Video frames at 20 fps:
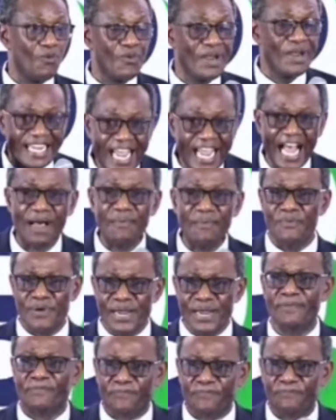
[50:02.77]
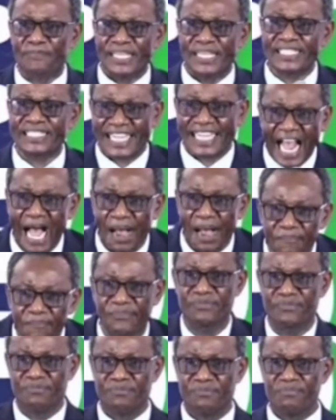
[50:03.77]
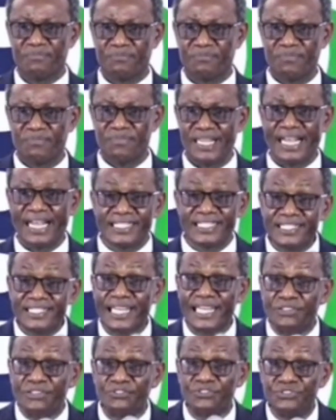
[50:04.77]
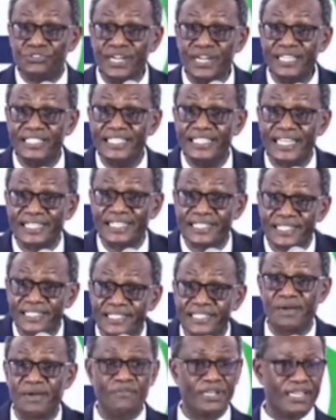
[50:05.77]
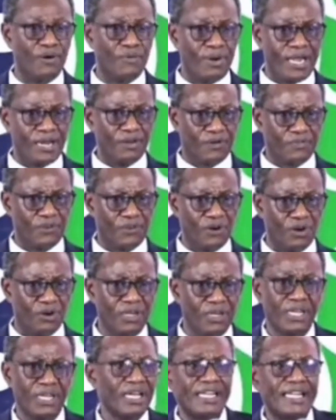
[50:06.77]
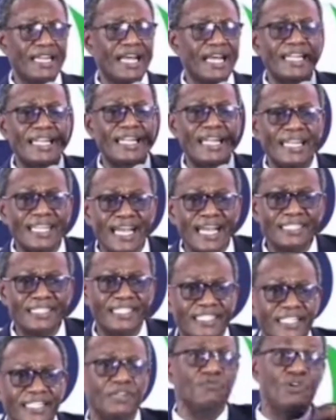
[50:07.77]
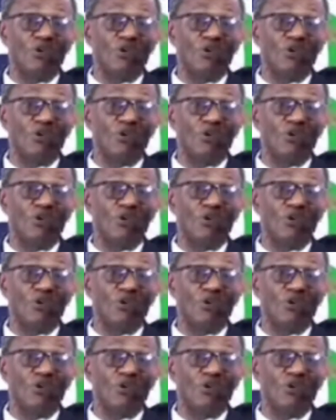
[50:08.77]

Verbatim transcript: come, we pitch camp and saturate the system with the word of God. Then the next season we